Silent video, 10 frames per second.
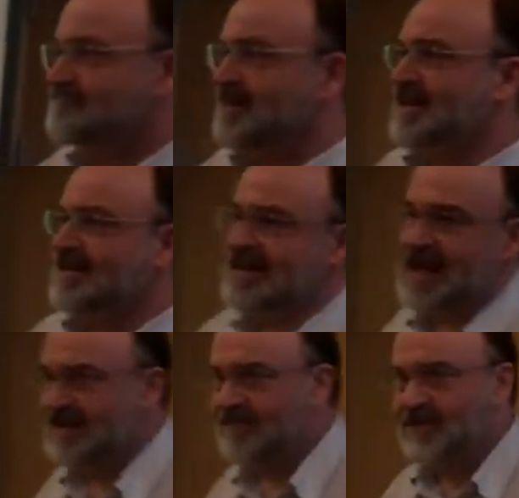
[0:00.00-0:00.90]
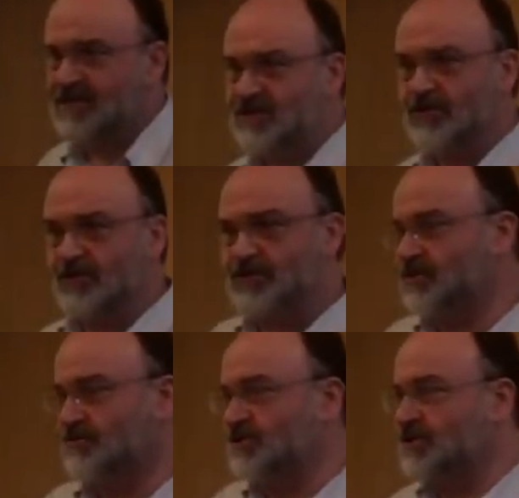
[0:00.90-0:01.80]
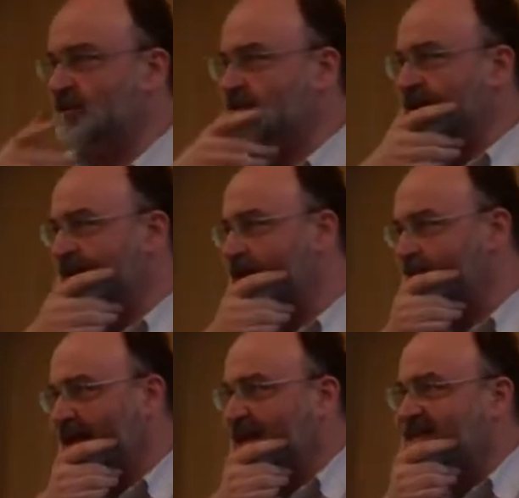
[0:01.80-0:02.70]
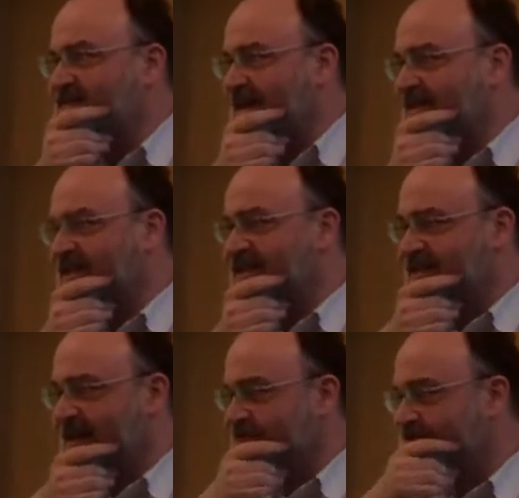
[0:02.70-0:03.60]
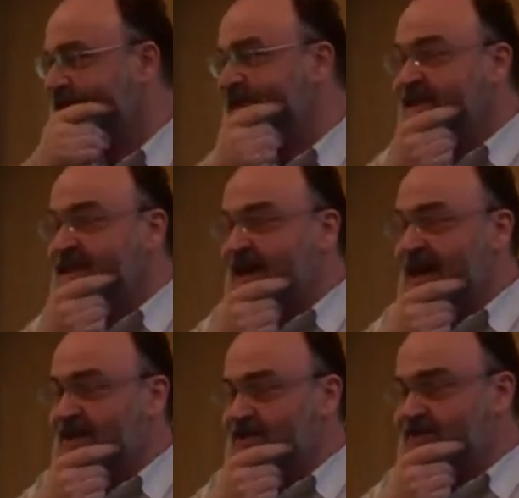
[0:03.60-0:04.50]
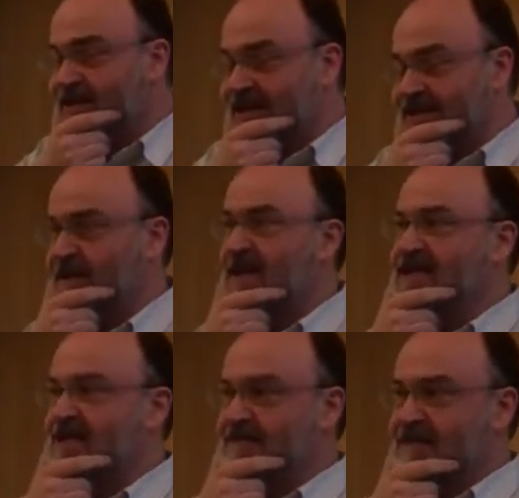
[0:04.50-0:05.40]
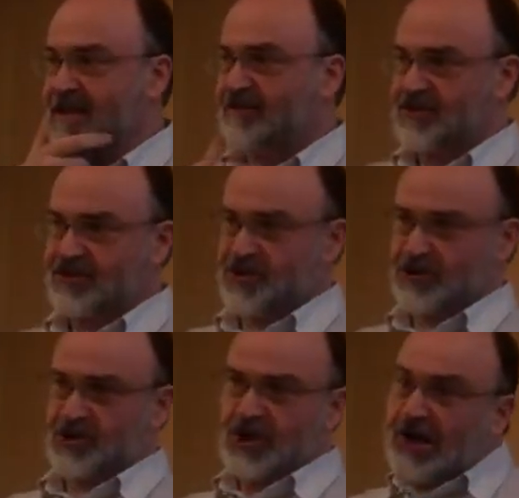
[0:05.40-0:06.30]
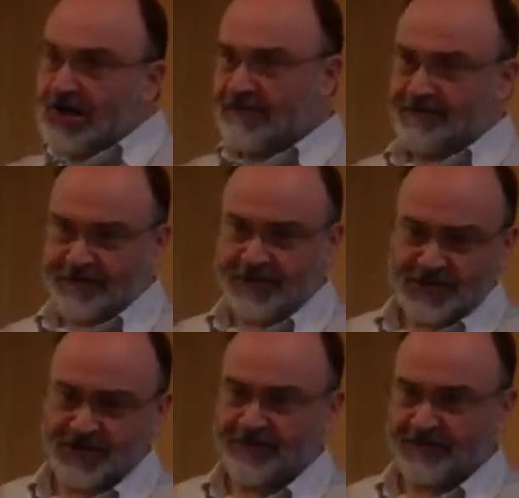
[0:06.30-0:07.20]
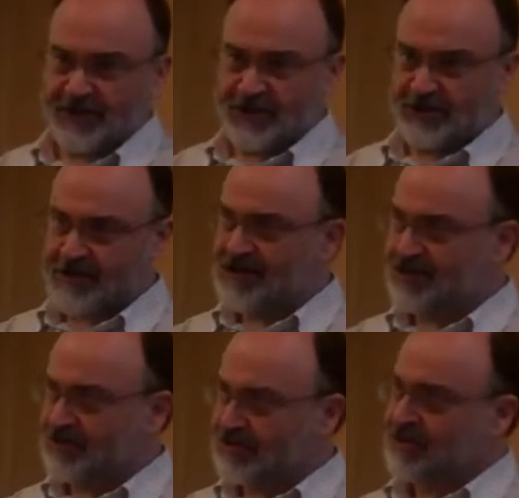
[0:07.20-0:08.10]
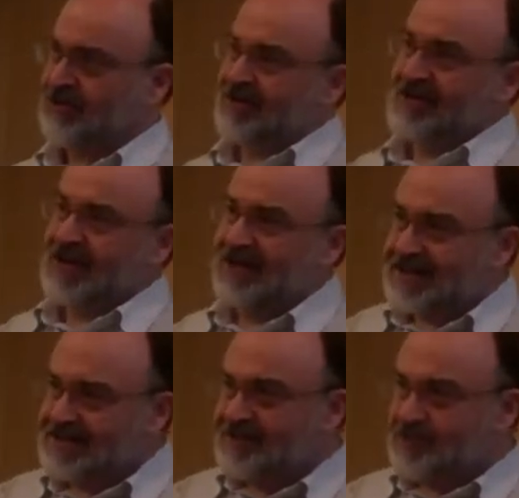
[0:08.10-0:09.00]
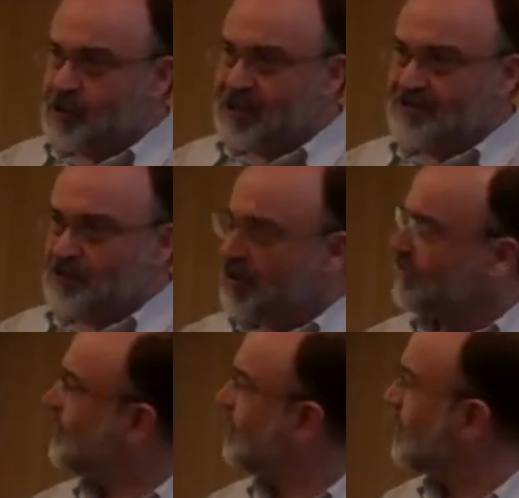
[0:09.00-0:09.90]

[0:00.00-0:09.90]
at the end of these courses, which typically only last about 6 hours, I usually explain to them that they've just done a chunk of the first year of an undergraduate and they didn't whine once.